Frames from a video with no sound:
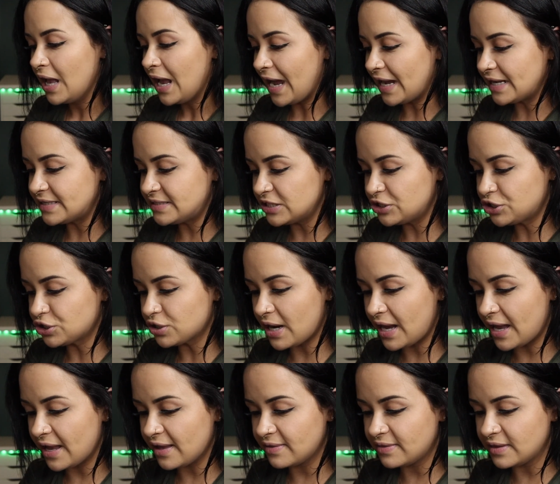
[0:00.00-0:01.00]
I did
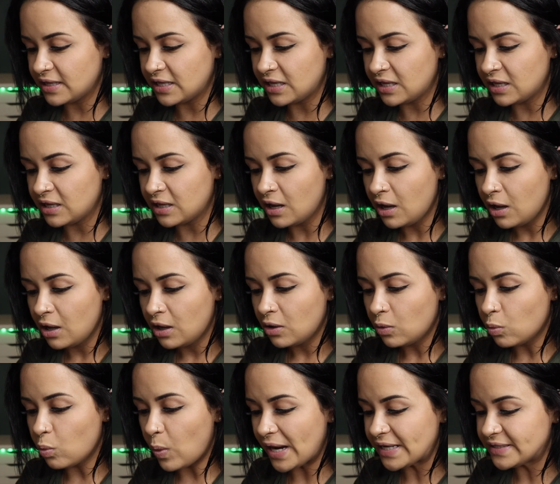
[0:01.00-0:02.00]
try the
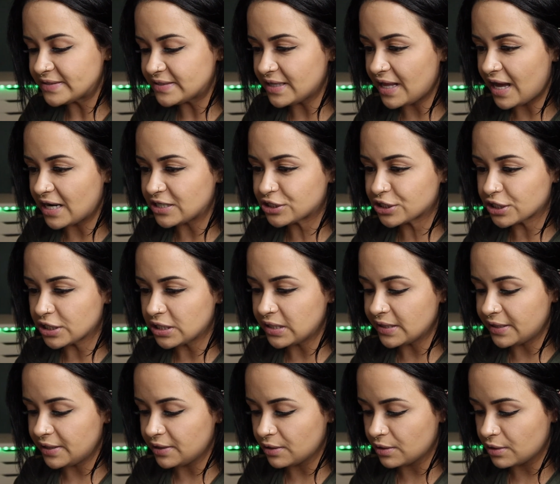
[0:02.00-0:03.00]
white slash
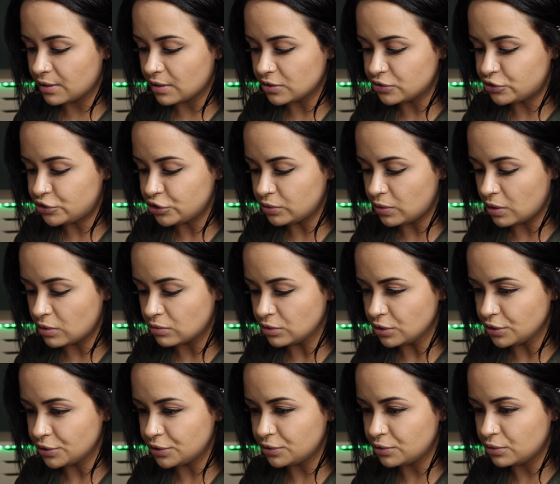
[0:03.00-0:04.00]
clear duo
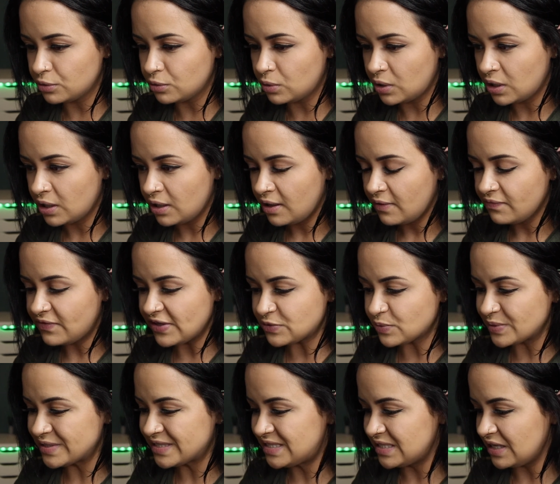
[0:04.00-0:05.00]
glue. This
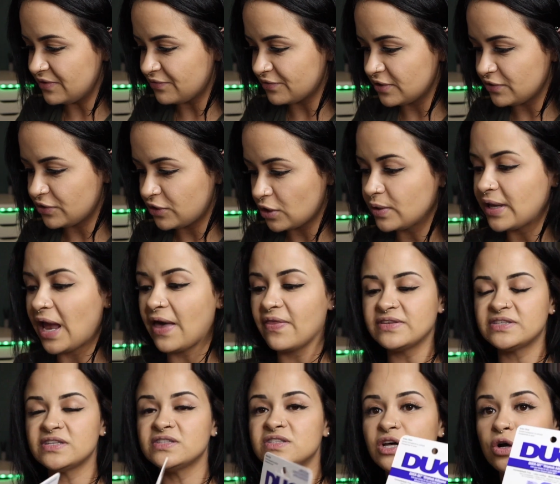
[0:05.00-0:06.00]
one's different though. Yeah,
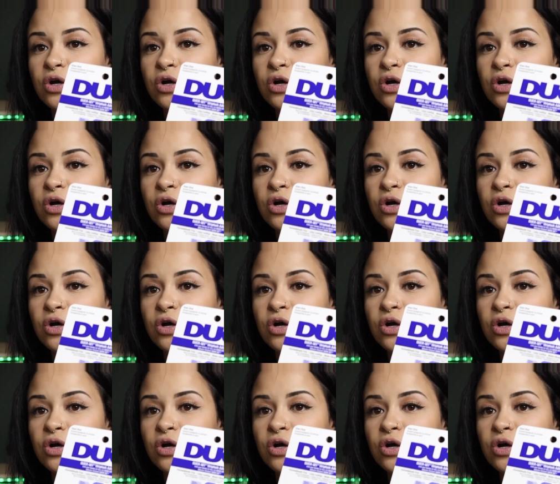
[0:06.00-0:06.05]
this is the